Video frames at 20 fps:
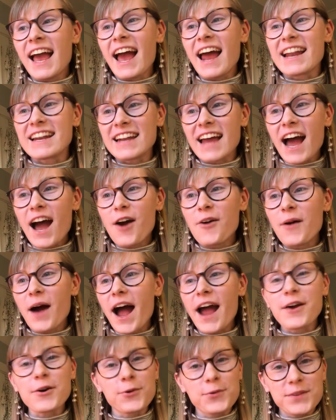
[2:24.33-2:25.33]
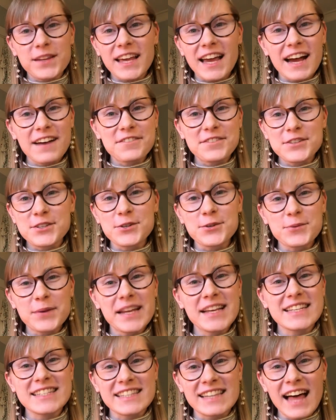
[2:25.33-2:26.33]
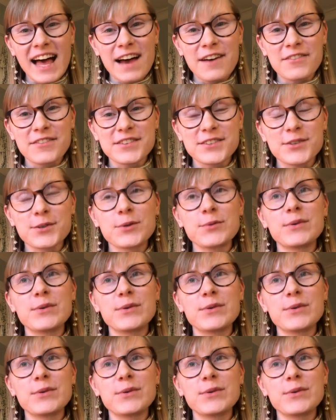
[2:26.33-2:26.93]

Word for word: and now I only have two weeks left,